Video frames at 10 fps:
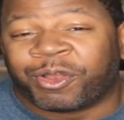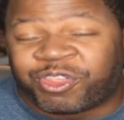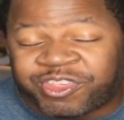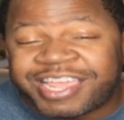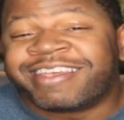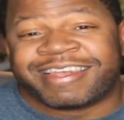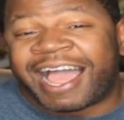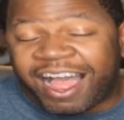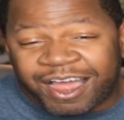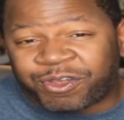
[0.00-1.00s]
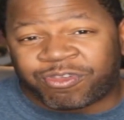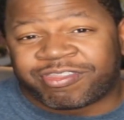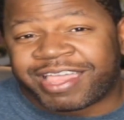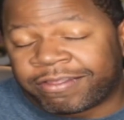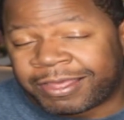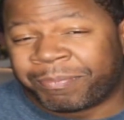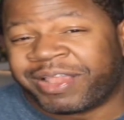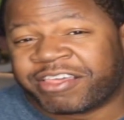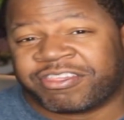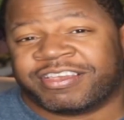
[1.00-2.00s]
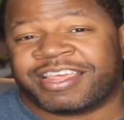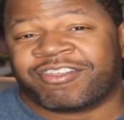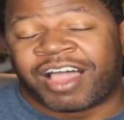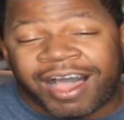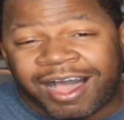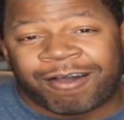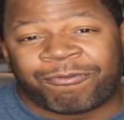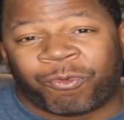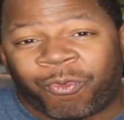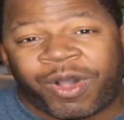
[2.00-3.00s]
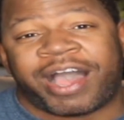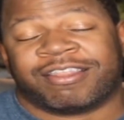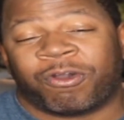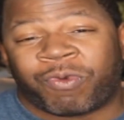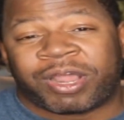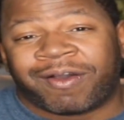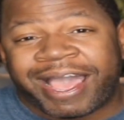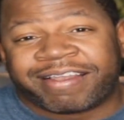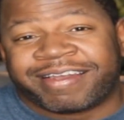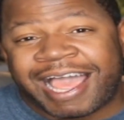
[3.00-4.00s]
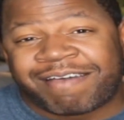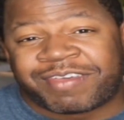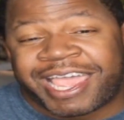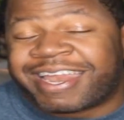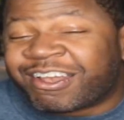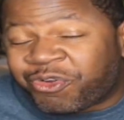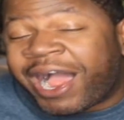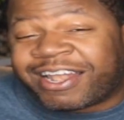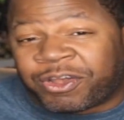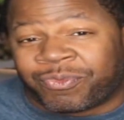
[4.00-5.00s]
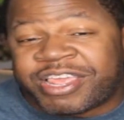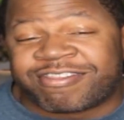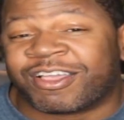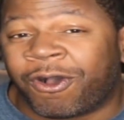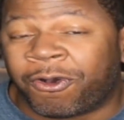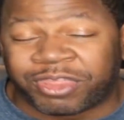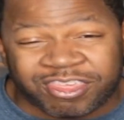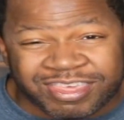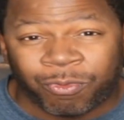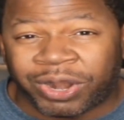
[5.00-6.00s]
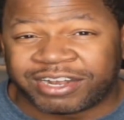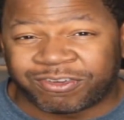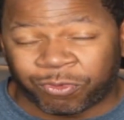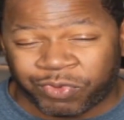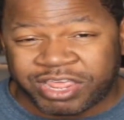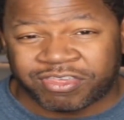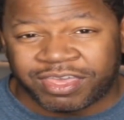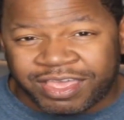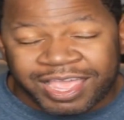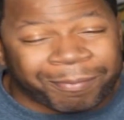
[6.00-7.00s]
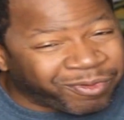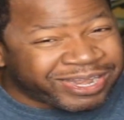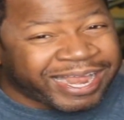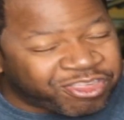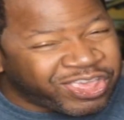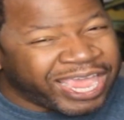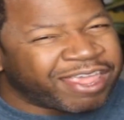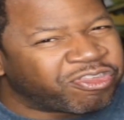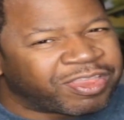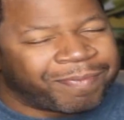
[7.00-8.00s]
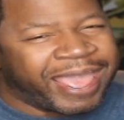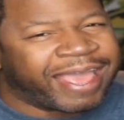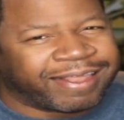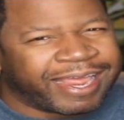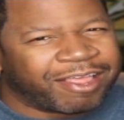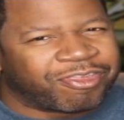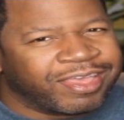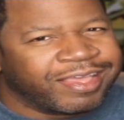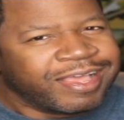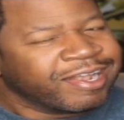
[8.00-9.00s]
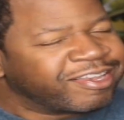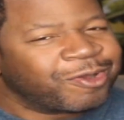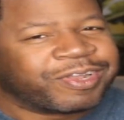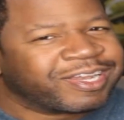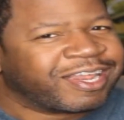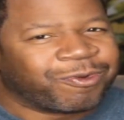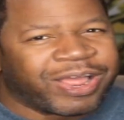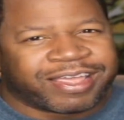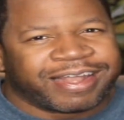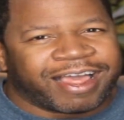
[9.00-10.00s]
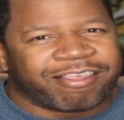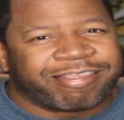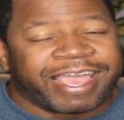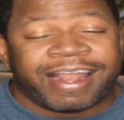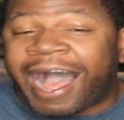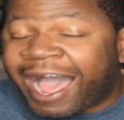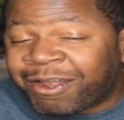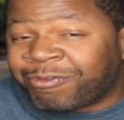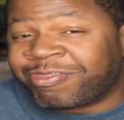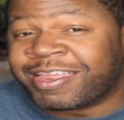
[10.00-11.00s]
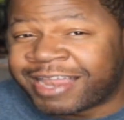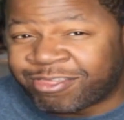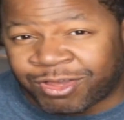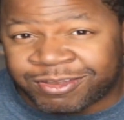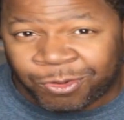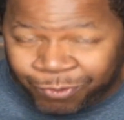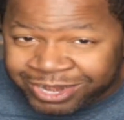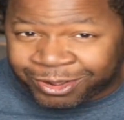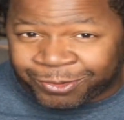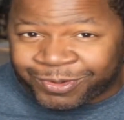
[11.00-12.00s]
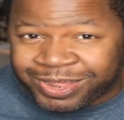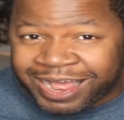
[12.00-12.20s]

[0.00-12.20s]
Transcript: She did not understand the complexities of what the widow had to navigate in trying to reach the goal that she wanted to reach and bring that change to the Badlands. Tilda didn't recognize that. I don't think that's on the widow.